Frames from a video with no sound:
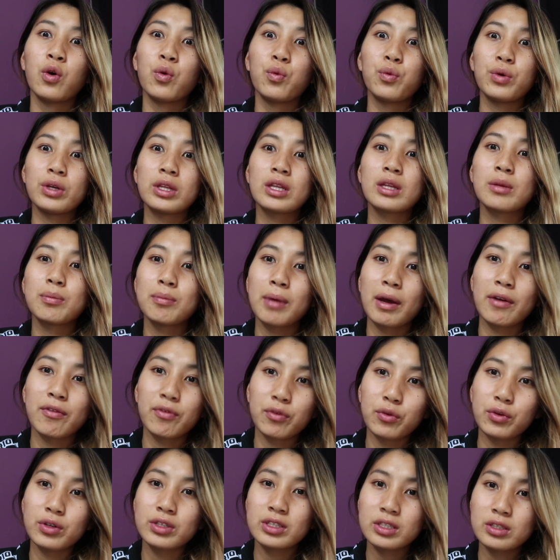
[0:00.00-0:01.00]
with my
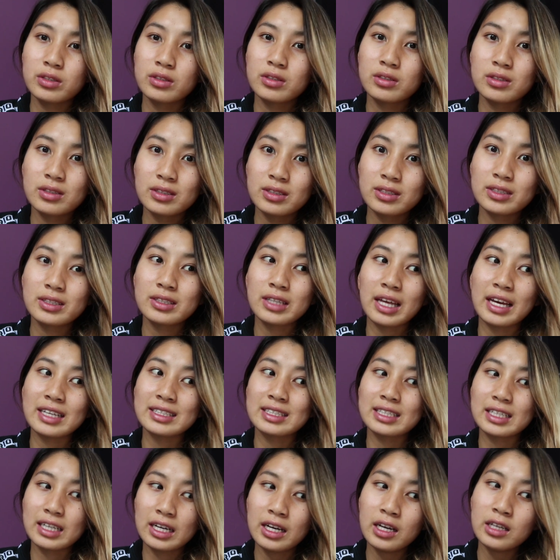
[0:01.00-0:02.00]
foot that
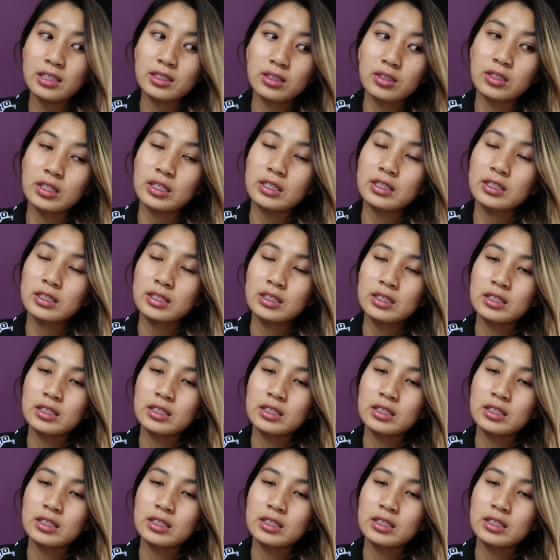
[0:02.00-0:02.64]
has the cast on it.